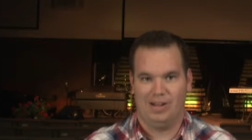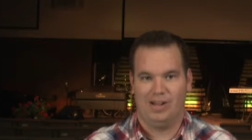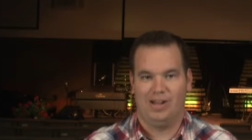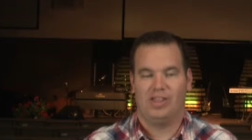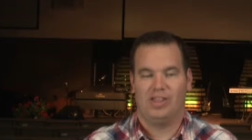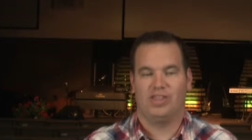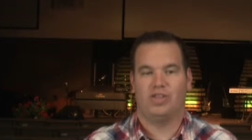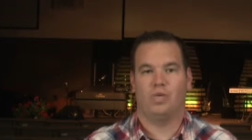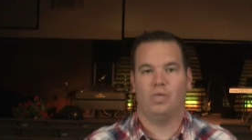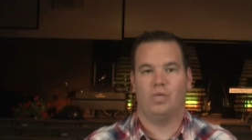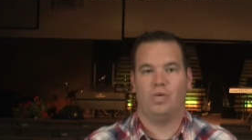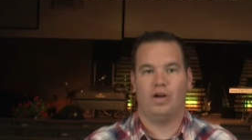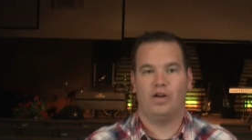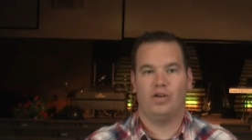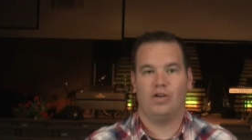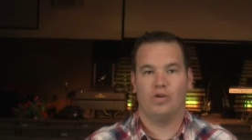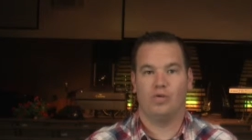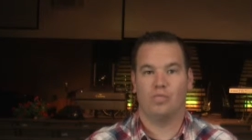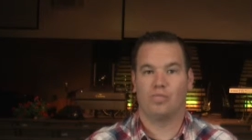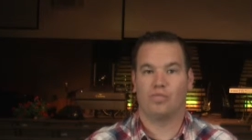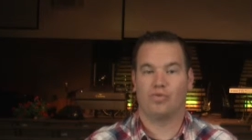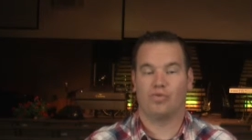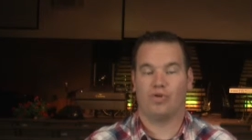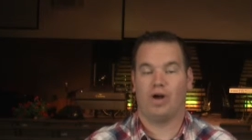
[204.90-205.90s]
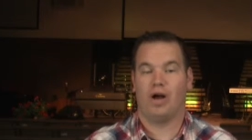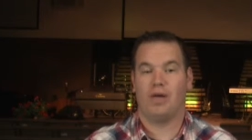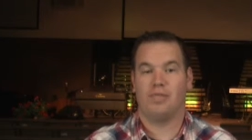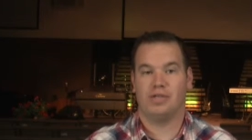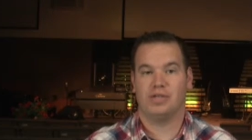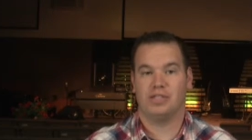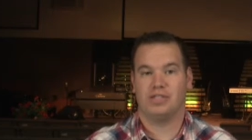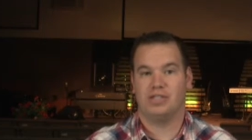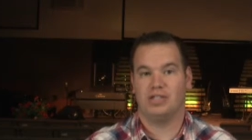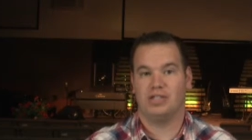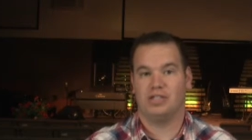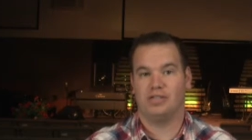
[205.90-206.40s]
The one who
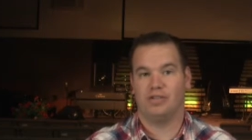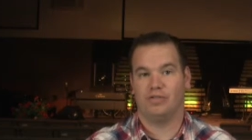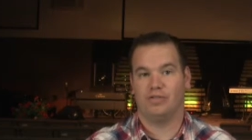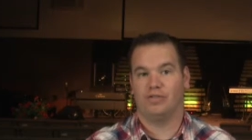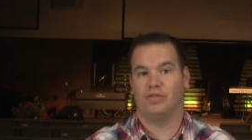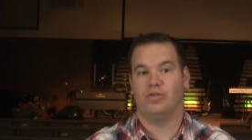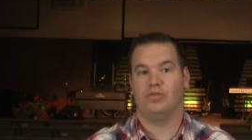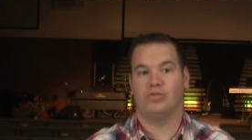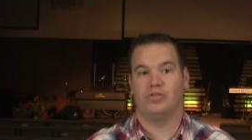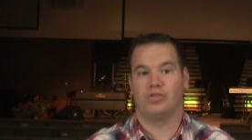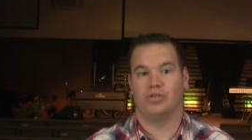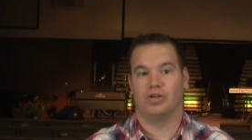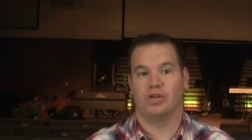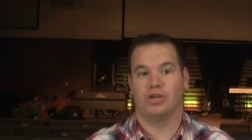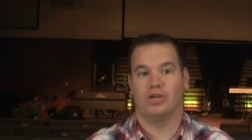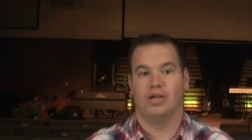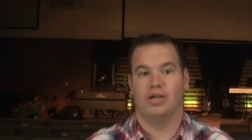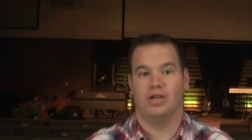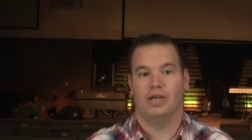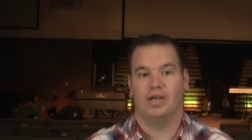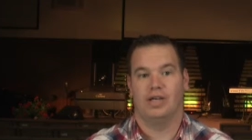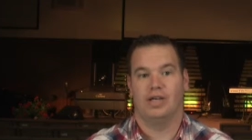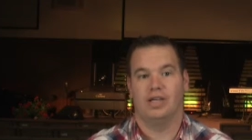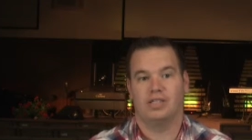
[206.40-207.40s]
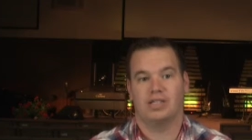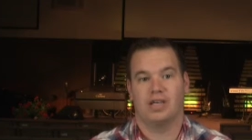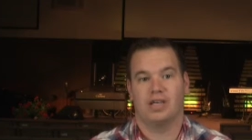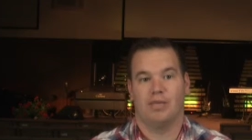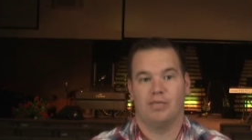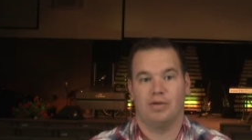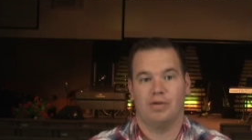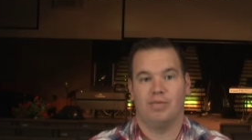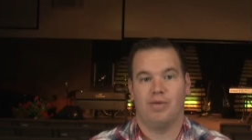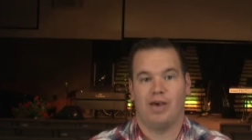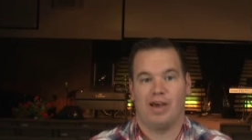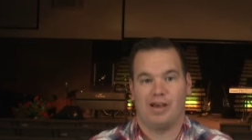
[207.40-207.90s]
promised us a future is
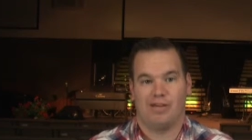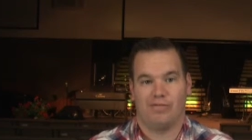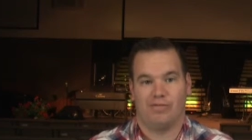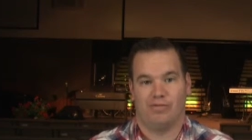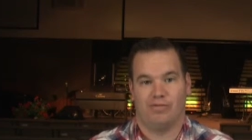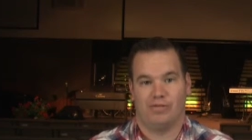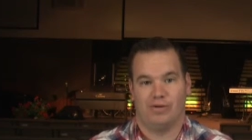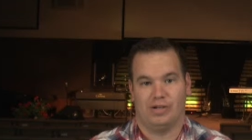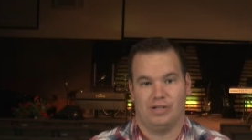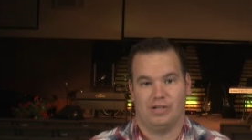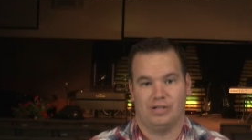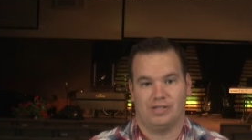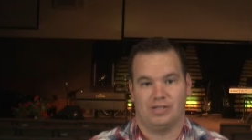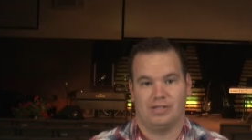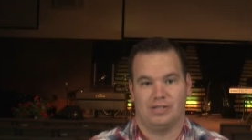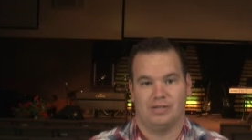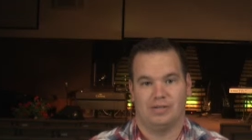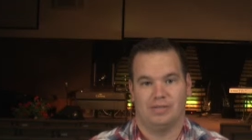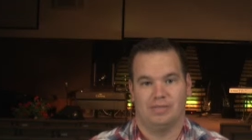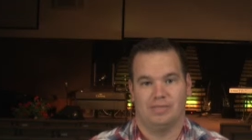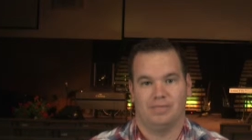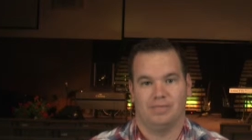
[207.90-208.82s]
coming back for us.